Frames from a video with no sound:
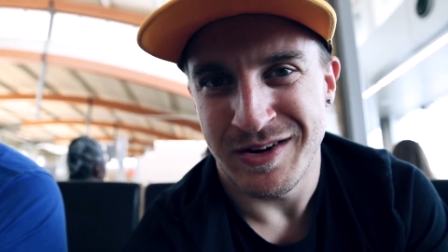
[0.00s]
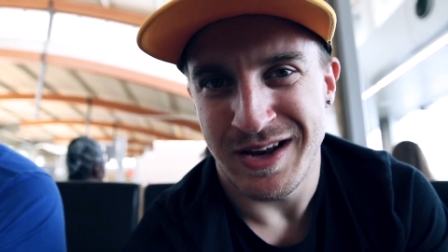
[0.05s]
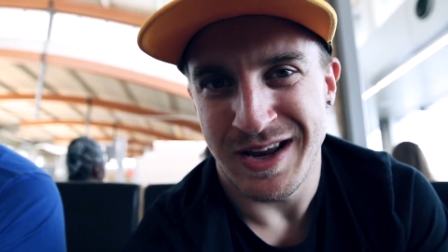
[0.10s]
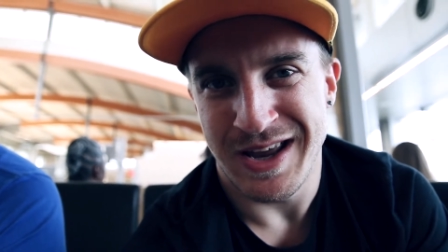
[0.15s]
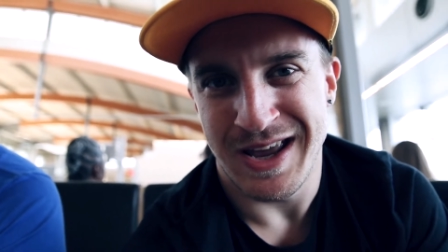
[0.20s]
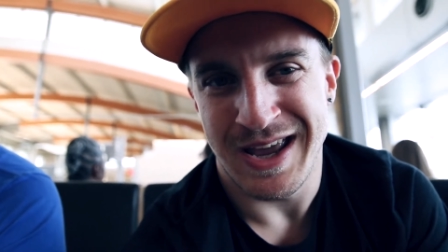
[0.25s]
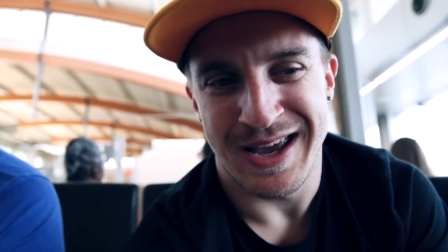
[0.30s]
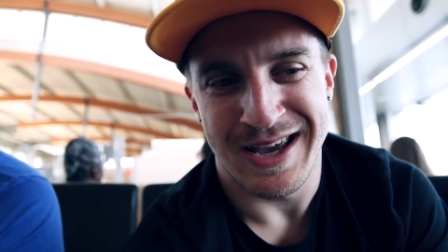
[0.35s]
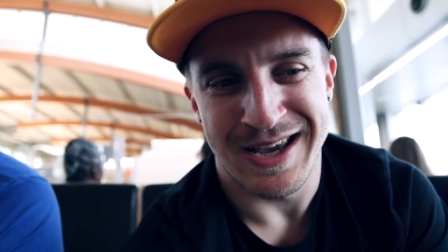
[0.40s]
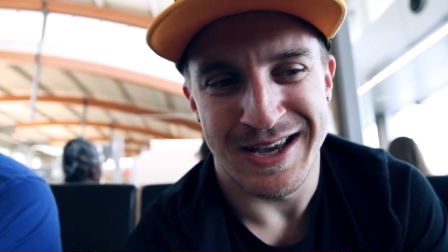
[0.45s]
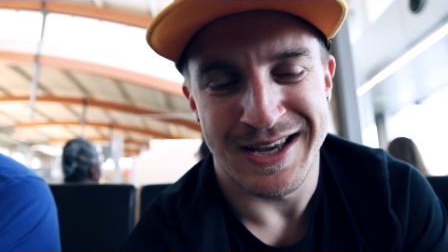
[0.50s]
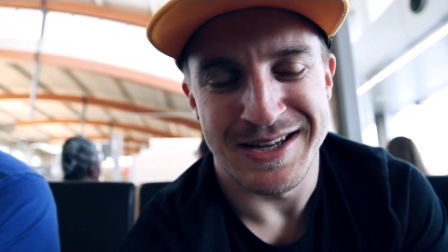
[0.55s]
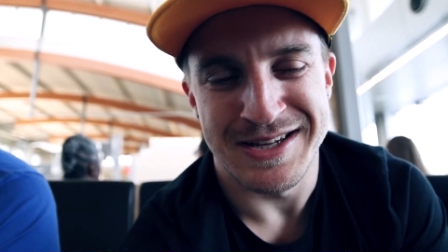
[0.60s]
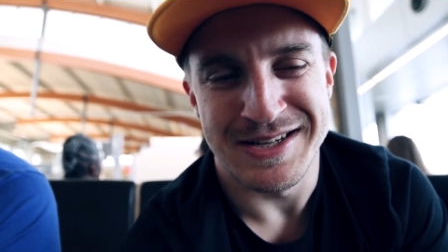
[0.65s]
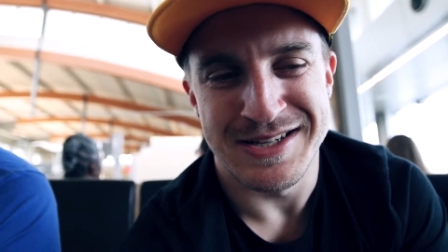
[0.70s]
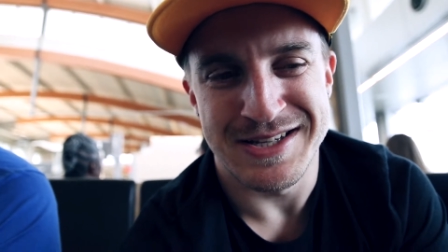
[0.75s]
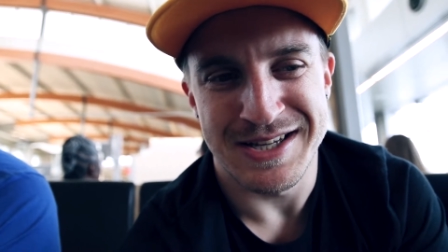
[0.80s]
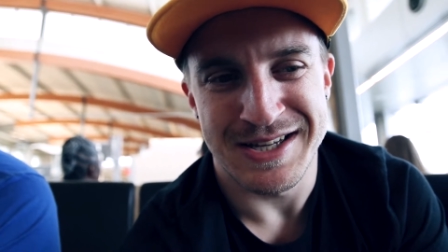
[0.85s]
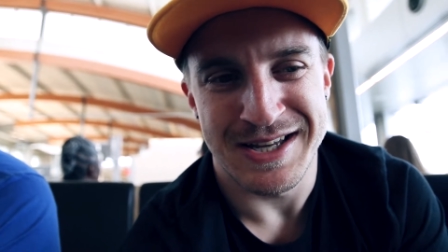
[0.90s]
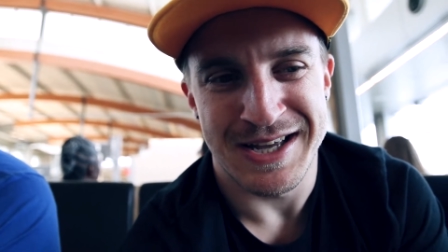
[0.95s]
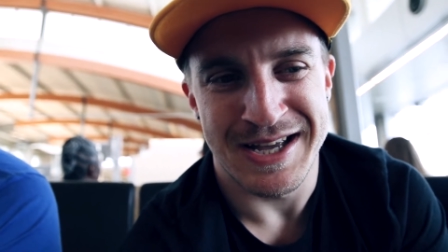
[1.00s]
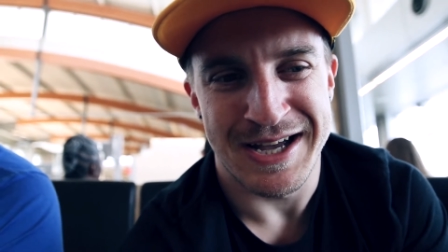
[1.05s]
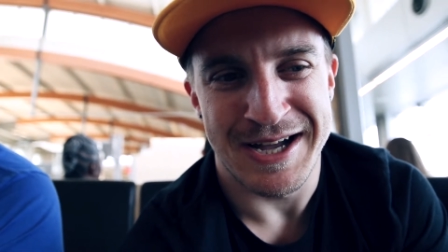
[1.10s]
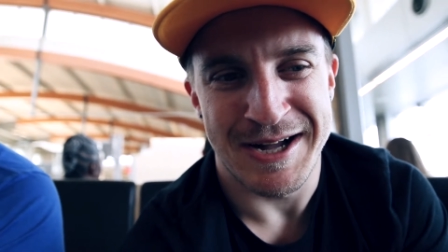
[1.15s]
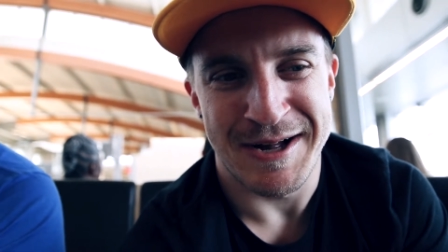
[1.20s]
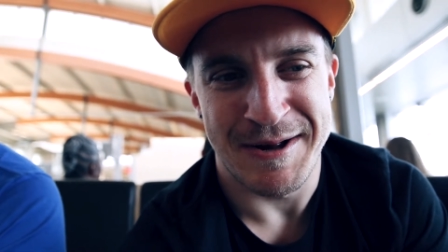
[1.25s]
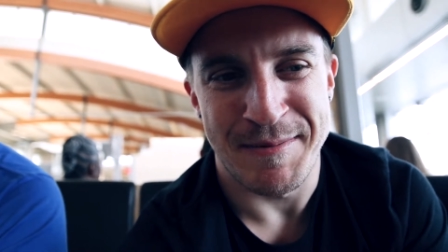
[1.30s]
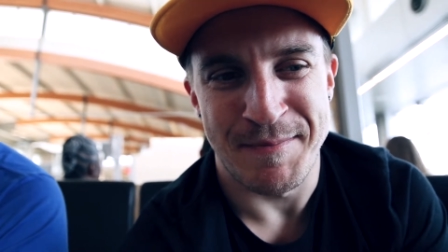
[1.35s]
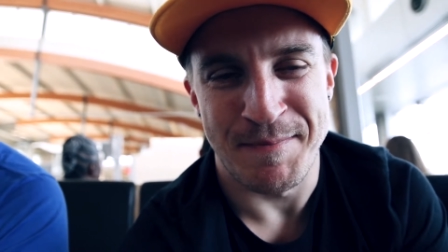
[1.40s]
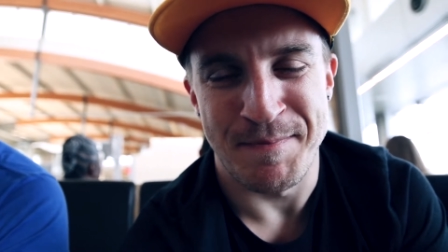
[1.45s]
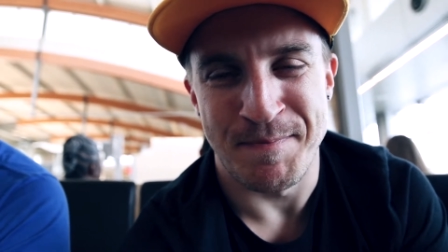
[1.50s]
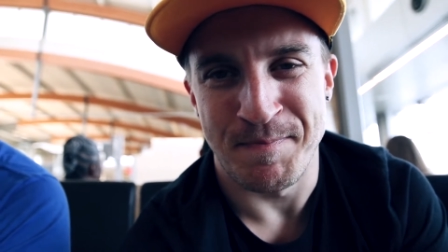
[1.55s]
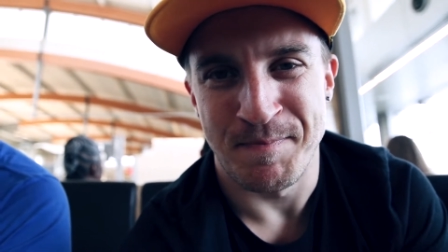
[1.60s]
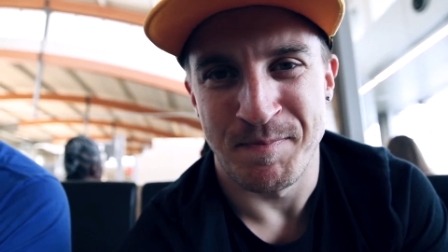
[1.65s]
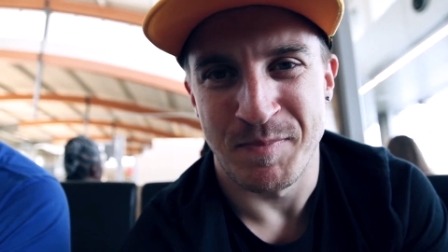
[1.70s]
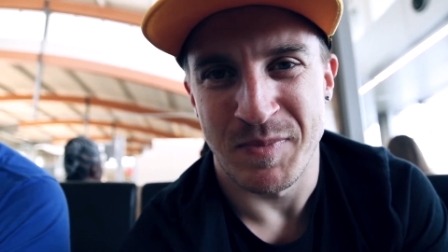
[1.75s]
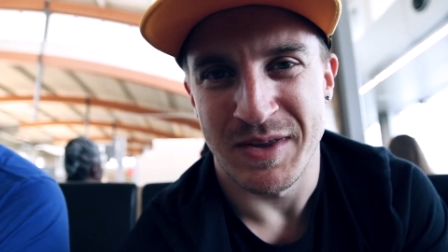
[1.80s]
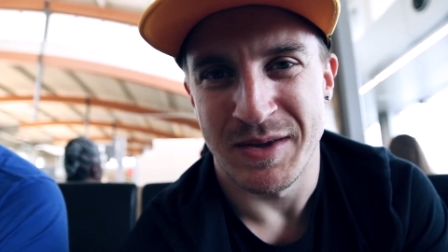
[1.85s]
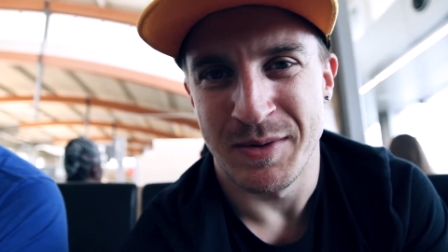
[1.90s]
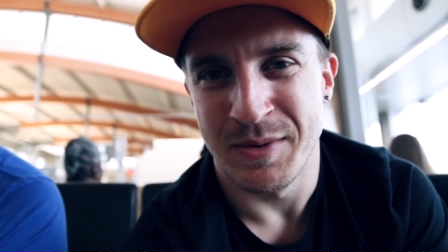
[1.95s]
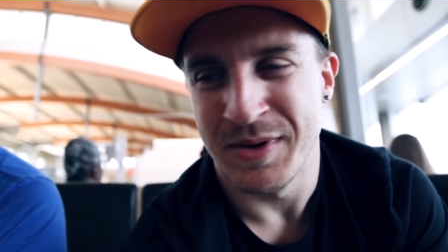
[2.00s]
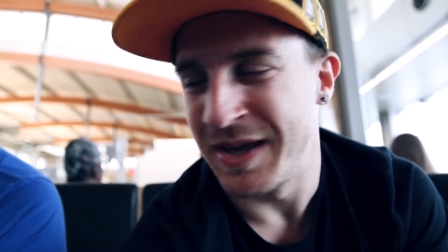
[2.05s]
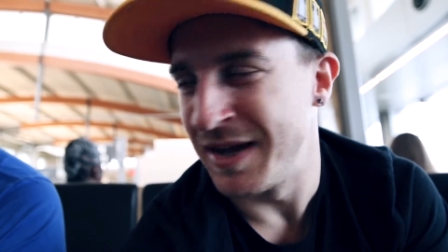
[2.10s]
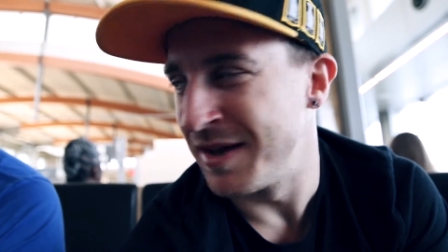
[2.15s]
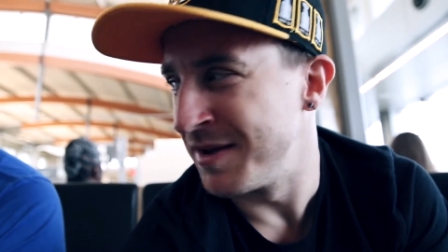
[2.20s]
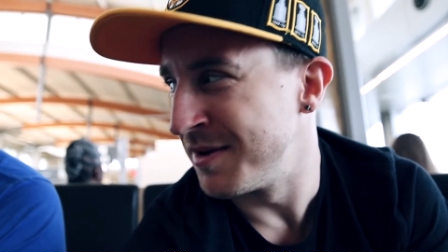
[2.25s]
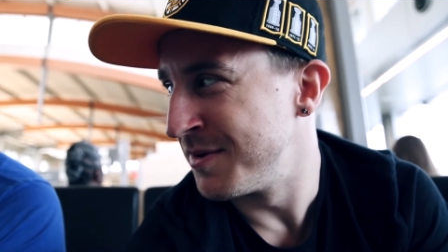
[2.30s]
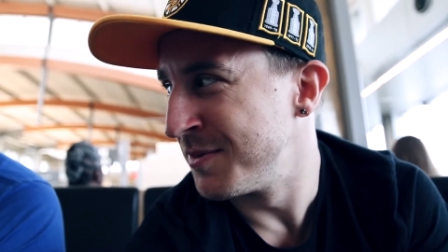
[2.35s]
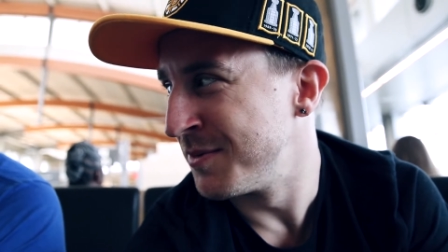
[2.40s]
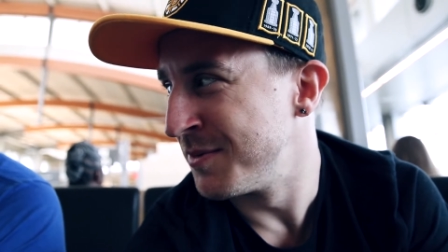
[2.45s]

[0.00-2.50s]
and yeah,